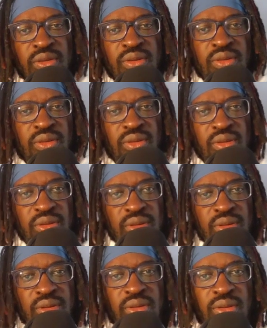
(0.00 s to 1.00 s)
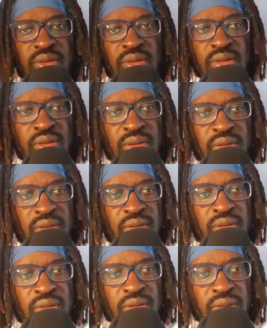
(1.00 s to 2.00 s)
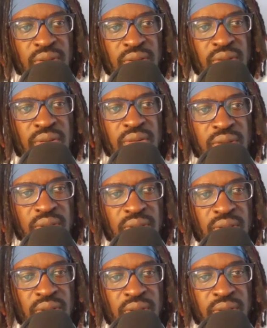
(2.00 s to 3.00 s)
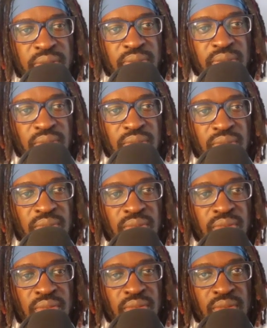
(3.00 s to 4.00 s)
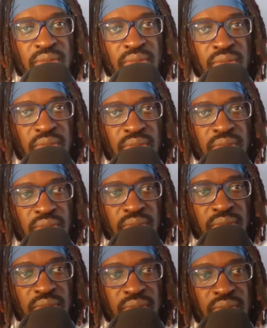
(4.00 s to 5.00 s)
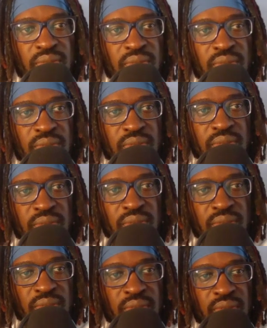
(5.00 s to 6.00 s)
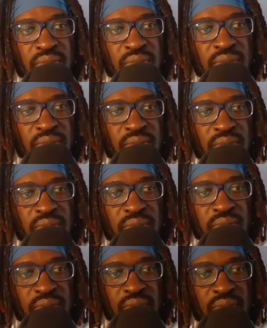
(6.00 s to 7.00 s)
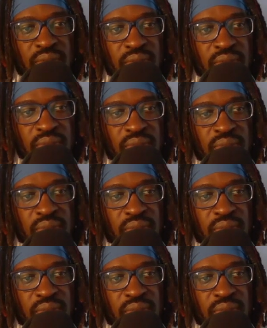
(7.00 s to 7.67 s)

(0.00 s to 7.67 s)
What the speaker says: The person shown says nothing.